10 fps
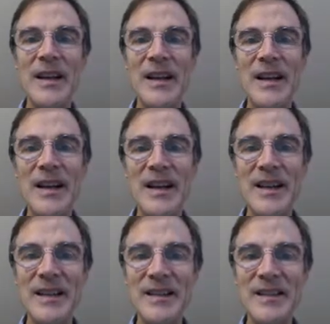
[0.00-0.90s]

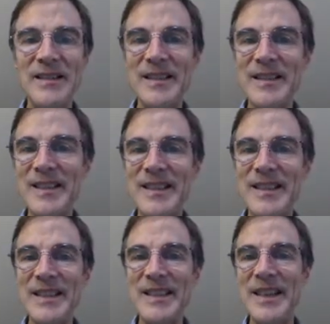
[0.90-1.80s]
Uh,
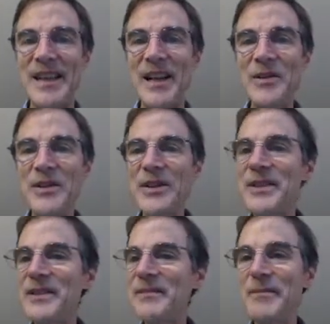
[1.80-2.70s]

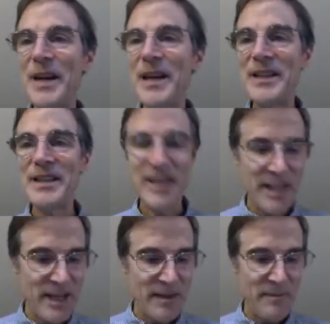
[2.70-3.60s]
here's my
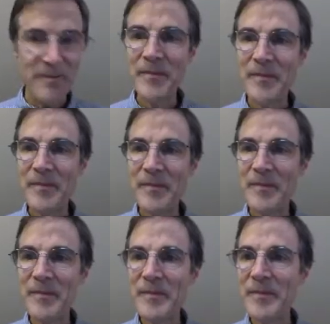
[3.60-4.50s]
same
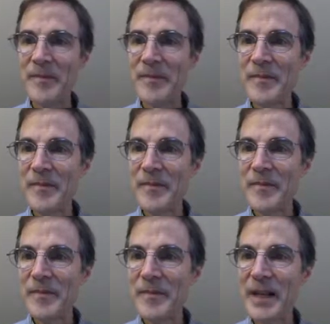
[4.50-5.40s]

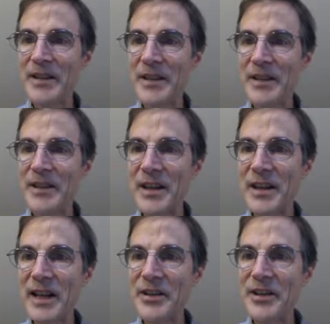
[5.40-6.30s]

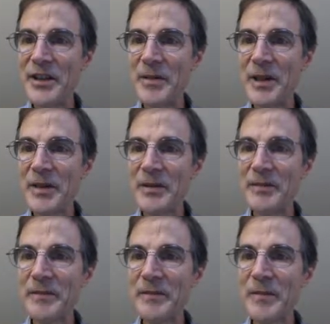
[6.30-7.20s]
index.html
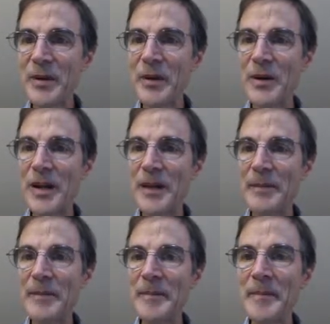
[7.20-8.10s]

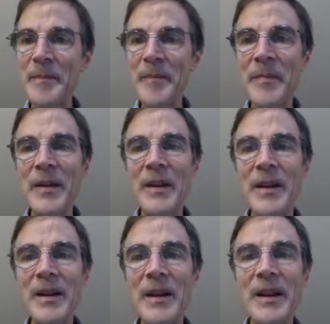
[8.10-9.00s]
program
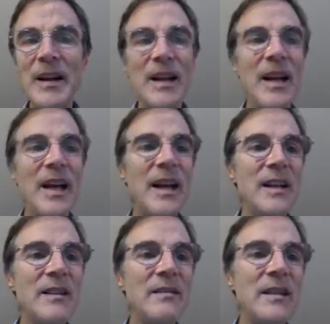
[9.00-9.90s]

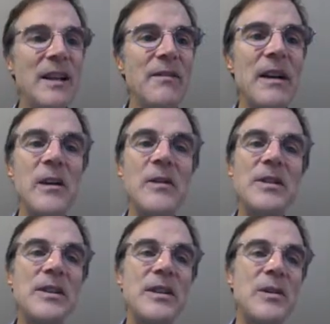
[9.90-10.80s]
and if I load
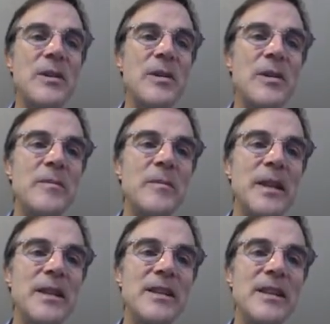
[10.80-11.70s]
this in Chrome,
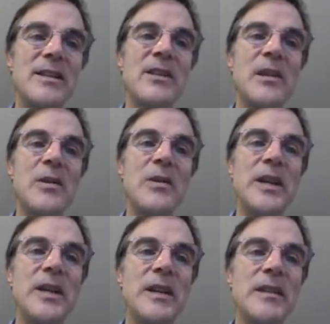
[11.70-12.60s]
it says
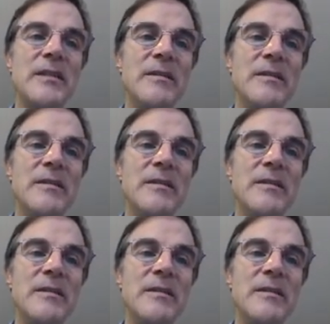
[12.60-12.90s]
loading,